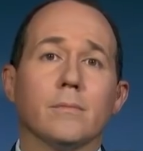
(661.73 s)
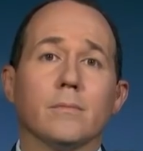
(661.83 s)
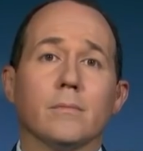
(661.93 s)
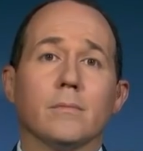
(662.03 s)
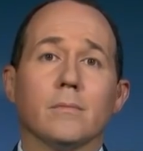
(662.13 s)

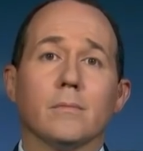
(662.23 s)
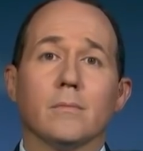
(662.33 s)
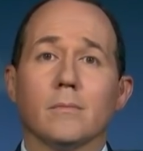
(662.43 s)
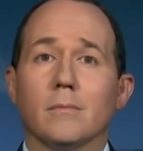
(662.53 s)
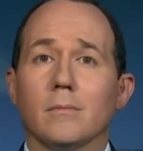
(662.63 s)

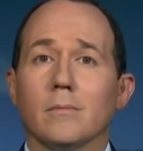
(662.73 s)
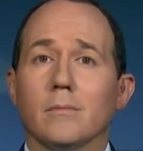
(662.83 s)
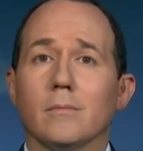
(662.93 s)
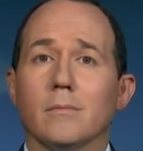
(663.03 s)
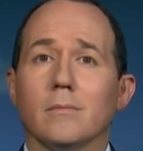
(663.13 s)

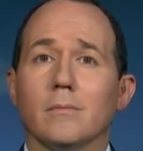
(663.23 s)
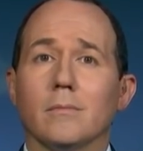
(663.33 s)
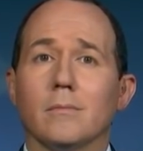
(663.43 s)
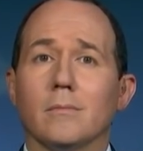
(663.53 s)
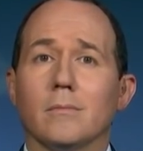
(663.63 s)

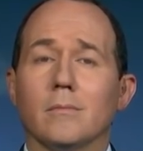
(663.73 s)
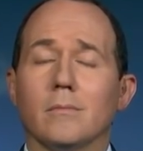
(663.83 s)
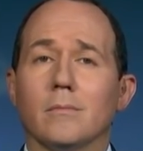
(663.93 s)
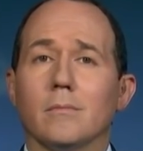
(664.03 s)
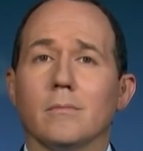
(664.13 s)

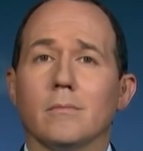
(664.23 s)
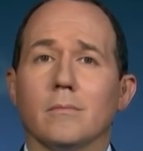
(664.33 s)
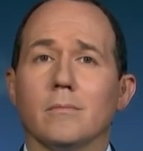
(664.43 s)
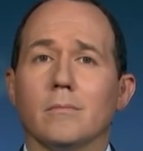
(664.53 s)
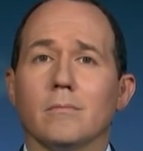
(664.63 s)

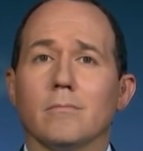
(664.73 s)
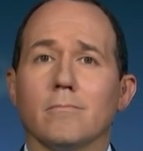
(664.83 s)
[no speech]